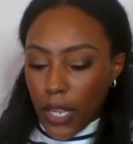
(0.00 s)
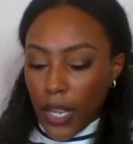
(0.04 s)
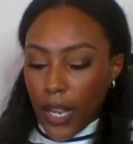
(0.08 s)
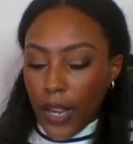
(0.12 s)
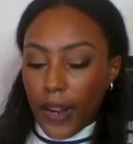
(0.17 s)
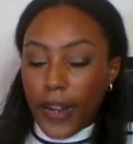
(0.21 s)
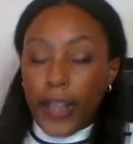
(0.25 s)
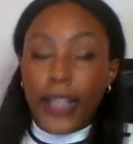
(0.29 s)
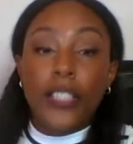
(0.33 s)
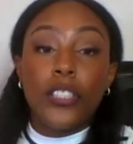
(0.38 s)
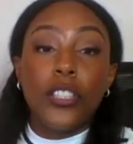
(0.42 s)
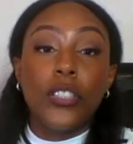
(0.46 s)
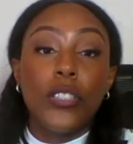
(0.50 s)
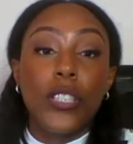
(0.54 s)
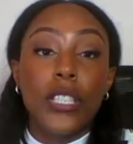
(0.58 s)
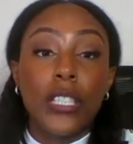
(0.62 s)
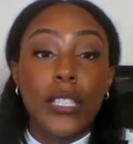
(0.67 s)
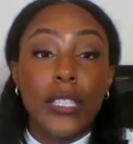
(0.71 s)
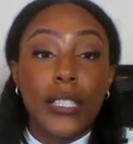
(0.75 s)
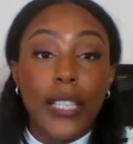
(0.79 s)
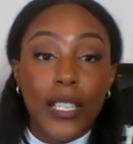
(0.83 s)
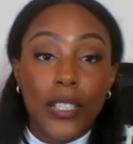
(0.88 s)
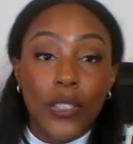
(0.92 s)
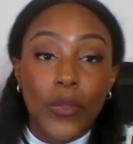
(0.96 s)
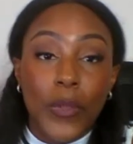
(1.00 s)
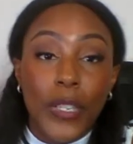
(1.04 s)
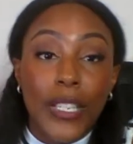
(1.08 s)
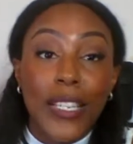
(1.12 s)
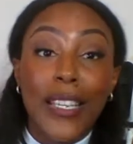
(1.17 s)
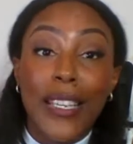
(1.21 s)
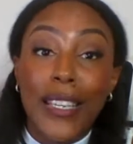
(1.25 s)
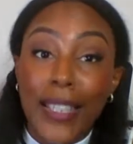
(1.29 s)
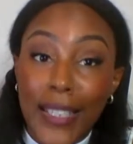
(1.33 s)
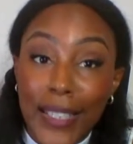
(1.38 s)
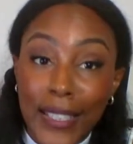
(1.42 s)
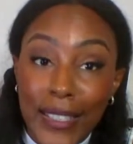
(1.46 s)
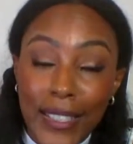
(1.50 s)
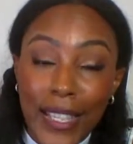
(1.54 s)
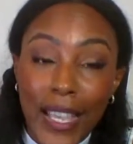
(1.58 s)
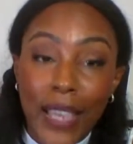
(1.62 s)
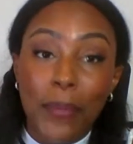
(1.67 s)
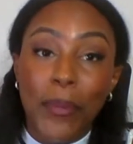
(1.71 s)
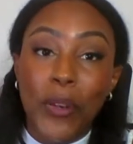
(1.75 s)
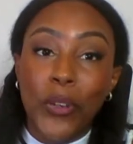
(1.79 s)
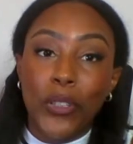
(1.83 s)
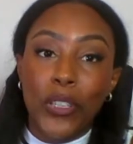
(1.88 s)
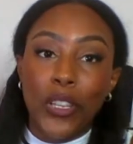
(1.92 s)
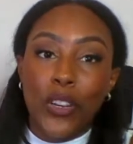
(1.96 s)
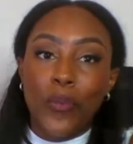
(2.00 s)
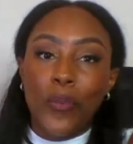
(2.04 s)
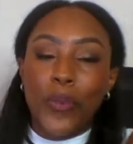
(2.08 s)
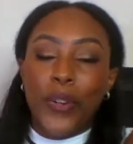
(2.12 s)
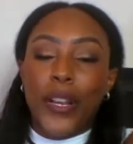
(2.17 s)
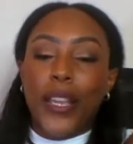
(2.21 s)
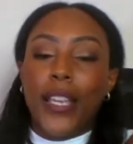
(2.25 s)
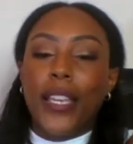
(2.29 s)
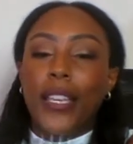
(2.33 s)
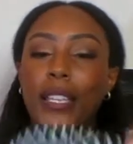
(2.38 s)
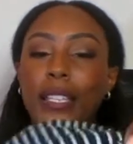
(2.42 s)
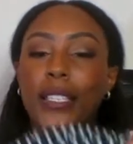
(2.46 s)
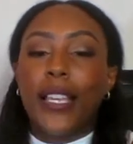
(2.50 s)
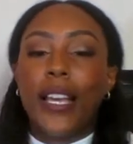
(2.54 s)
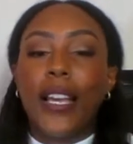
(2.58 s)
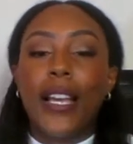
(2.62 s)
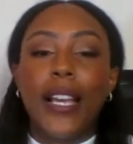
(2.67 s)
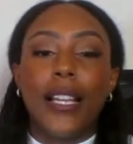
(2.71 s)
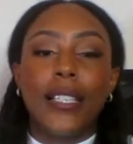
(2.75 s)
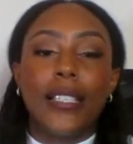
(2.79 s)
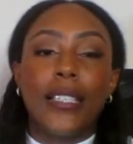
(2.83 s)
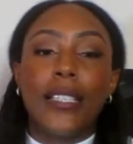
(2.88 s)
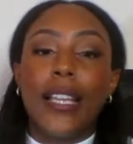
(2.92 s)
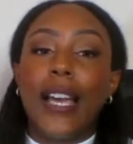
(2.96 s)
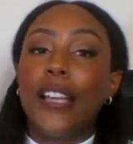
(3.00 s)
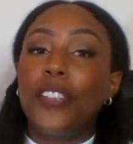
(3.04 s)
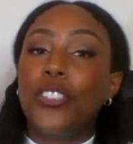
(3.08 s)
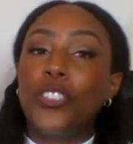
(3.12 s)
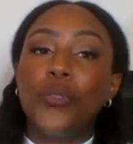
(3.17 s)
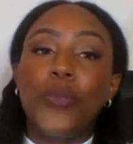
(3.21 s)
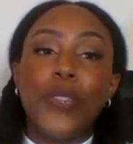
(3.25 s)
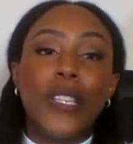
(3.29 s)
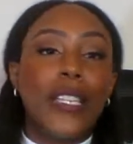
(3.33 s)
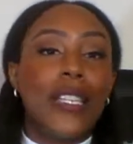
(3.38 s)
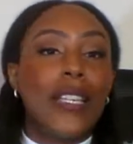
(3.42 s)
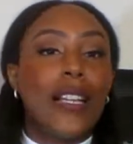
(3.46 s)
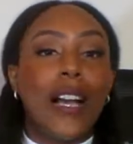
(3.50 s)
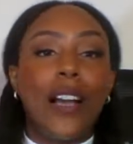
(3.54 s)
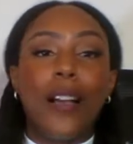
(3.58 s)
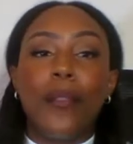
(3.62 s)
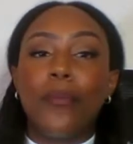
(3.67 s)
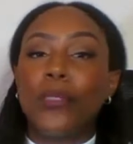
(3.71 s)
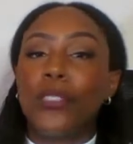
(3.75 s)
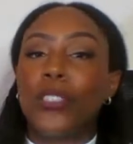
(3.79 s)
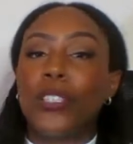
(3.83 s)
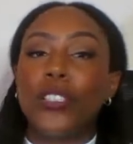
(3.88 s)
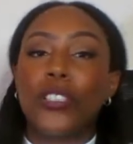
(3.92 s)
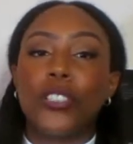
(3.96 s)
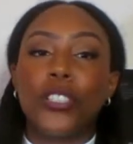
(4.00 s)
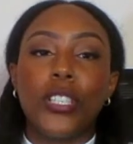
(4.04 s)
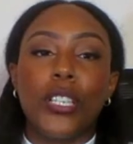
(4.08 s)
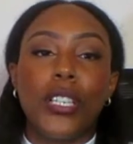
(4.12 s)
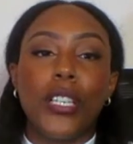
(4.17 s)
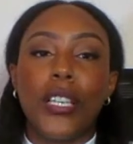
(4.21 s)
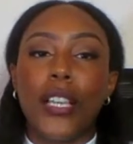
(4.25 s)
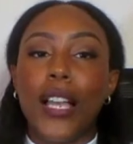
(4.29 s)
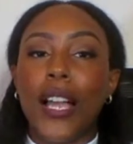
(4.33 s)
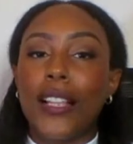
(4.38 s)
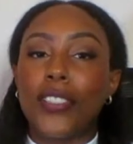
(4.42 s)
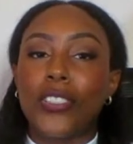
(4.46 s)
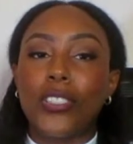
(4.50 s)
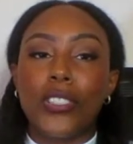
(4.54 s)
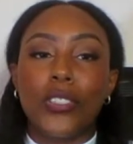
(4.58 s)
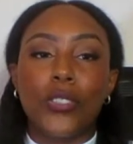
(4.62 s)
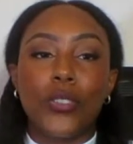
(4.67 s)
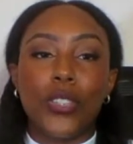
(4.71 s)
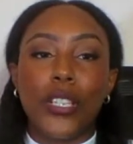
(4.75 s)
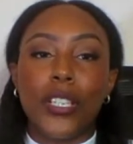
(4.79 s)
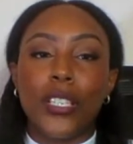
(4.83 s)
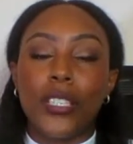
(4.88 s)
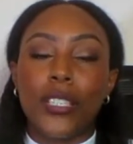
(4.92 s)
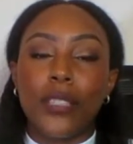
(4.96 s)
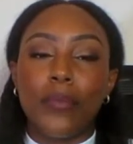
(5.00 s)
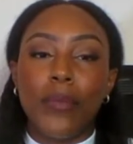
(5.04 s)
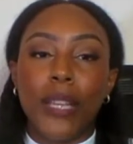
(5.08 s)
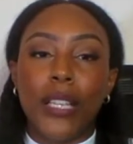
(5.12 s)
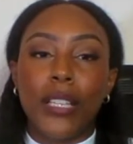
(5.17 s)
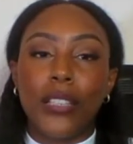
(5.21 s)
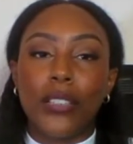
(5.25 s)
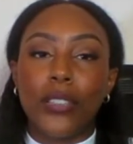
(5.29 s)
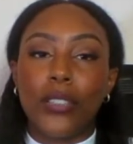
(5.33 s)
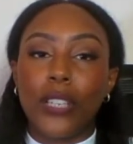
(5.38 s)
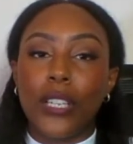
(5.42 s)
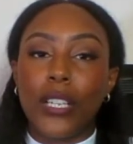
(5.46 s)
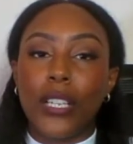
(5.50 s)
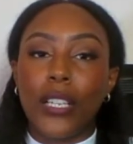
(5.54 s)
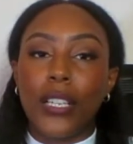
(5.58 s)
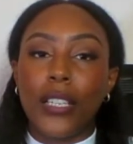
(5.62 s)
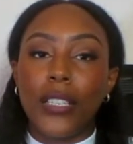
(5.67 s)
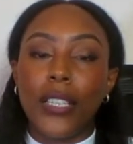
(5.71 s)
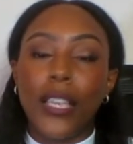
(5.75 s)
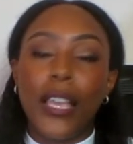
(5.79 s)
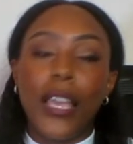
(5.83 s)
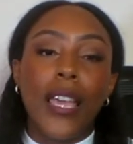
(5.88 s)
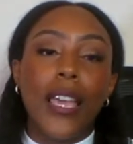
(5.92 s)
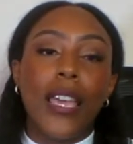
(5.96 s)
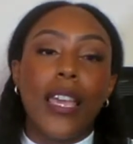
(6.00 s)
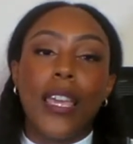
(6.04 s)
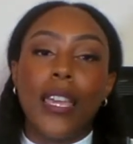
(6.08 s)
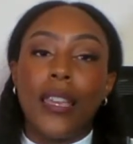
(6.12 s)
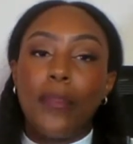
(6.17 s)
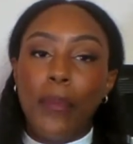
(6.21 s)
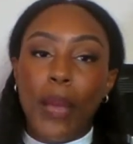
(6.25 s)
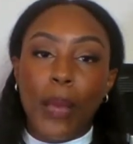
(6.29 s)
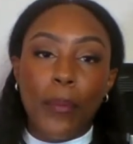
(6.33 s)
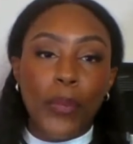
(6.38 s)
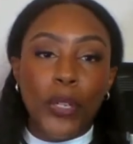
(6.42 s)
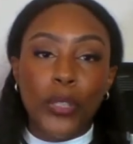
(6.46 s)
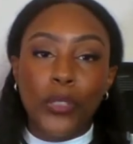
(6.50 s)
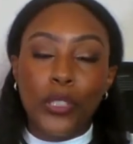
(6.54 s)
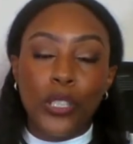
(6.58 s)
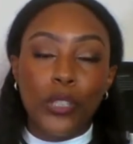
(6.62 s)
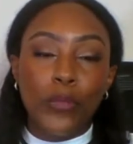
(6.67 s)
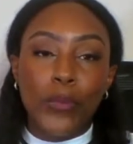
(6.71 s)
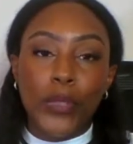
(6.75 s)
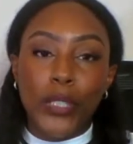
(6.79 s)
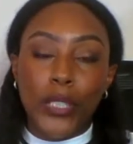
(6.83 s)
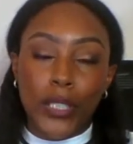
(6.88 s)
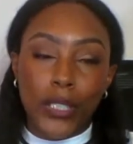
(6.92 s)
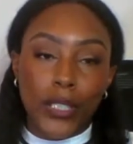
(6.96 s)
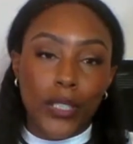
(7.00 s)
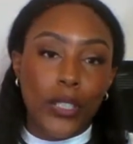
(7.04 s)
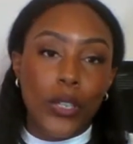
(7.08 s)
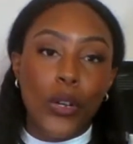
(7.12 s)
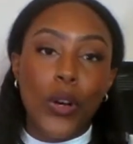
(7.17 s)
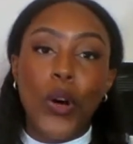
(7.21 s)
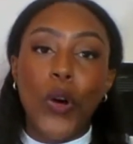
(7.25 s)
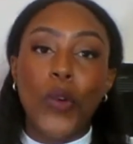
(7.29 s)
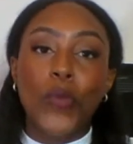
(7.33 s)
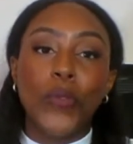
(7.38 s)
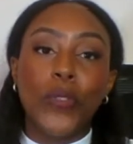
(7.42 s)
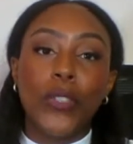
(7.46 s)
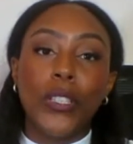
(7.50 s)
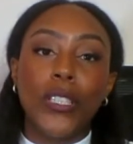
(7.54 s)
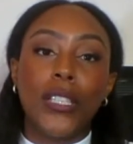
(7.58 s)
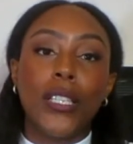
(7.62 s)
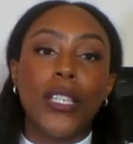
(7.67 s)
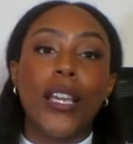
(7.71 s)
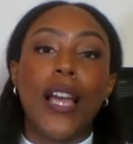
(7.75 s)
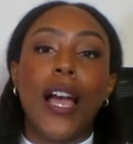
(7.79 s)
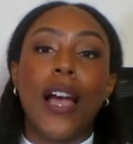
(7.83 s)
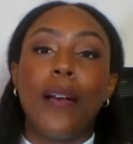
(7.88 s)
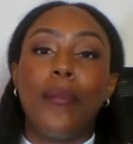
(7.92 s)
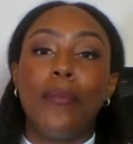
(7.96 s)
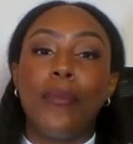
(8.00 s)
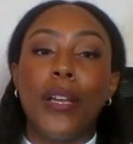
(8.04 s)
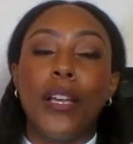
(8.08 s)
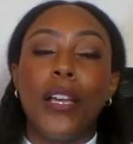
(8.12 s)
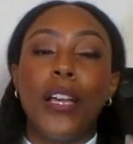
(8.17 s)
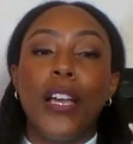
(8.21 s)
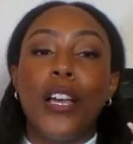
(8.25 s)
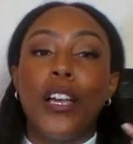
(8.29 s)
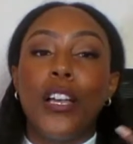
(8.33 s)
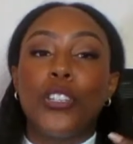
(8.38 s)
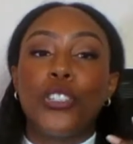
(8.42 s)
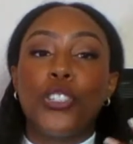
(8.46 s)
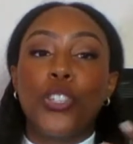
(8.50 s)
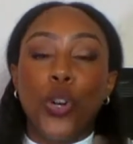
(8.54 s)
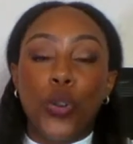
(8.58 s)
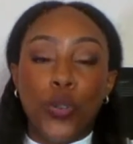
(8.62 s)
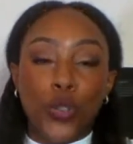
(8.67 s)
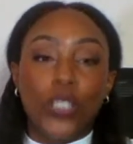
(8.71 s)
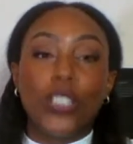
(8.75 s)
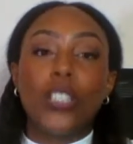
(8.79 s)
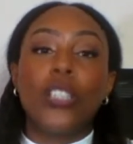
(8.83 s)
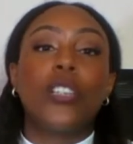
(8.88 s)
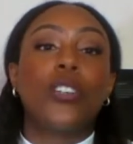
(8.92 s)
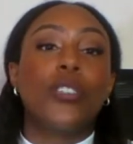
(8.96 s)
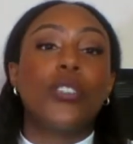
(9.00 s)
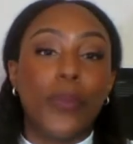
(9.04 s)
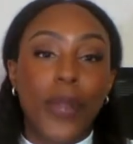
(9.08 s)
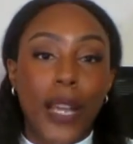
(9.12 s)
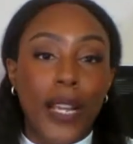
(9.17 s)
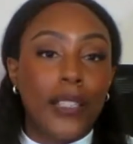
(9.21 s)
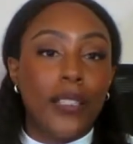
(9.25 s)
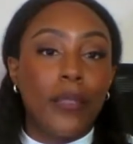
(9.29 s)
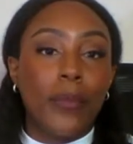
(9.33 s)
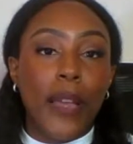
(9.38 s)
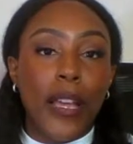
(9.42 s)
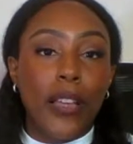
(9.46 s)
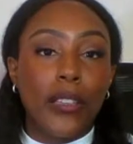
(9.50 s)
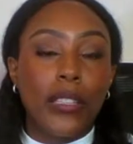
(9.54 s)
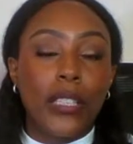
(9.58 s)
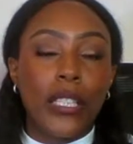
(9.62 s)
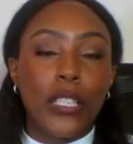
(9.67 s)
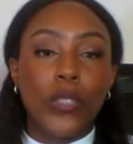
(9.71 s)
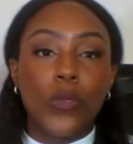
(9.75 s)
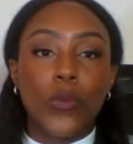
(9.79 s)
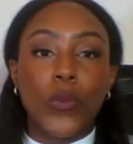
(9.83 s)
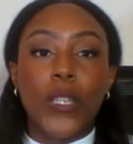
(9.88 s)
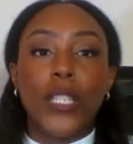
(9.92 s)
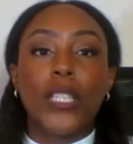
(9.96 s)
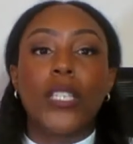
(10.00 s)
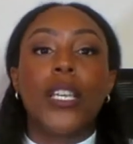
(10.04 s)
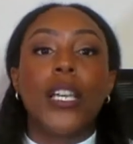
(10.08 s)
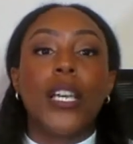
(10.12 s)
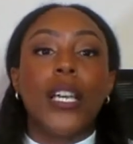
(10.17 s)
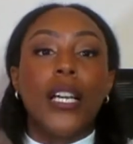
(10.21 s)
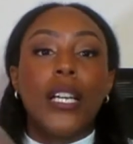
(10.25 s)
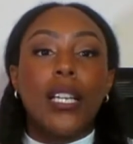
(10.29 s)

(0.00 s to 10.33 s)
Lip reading: All right, so this next one is a BOLO brand. I did not do any comp searching. I just trusted my little gut and my BOLO book. So hopefully I'm totally correct about this one.